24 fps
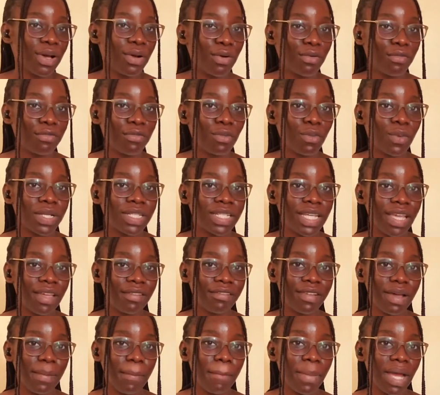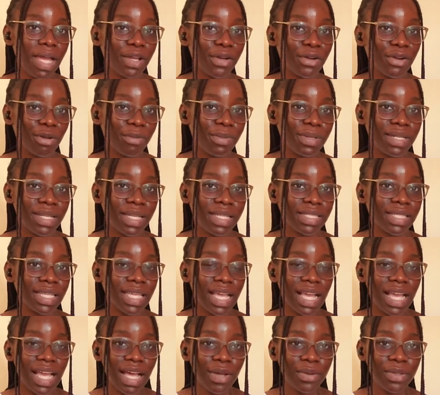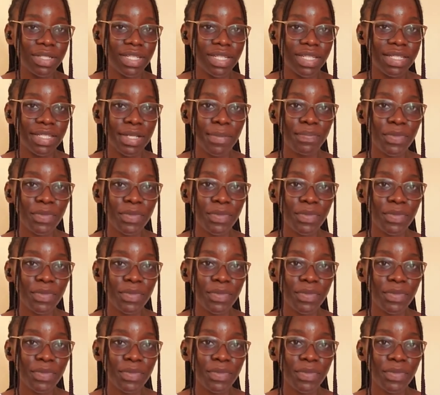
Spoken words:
off whatever microbe it has encountered.